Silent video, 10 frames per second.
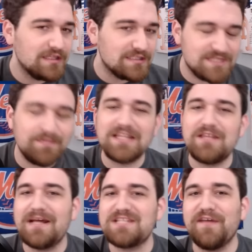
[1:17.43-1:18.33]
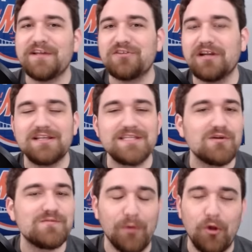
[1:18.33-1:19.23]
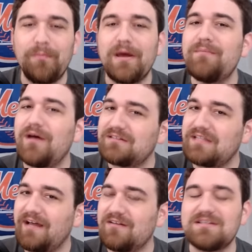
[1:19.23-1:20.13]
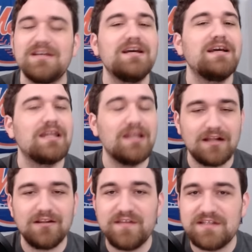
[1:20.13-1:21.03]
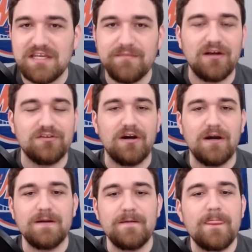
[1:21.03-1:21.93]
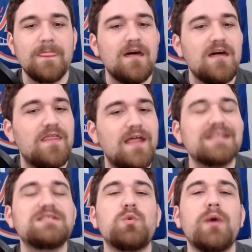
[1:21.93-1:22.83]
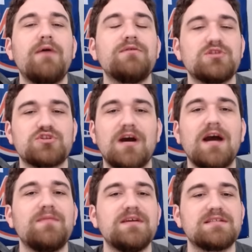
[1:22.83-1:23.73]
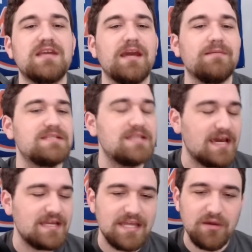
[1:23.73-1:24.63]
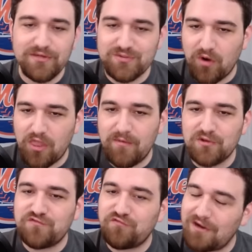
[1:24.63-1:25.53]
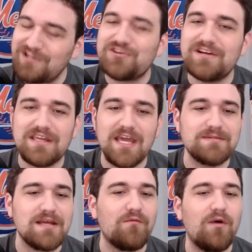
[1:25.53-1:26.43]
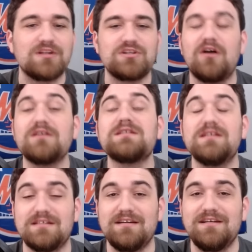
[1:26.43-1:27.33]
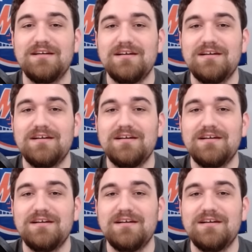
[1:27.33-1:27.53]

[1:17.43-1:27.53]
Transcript: despite the Mets' victory, because there was bullpen meltdowns. Luckily, the team held on. That's the way I would describe this game. Tonight, it was one of the most frustrating games I've watched all season,